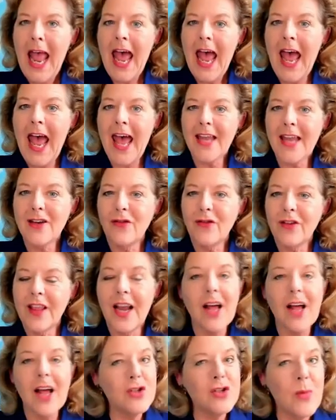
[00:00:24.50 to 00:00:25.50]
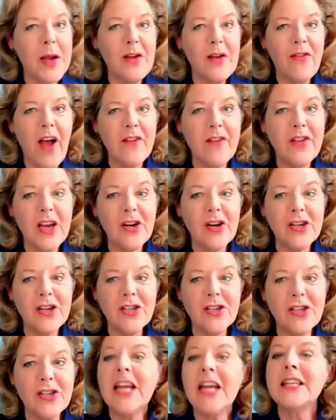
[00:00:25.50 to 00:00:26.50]
And for the last 25 years,
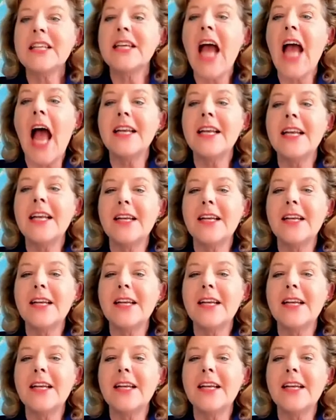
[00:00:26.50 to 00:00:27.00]
she has guided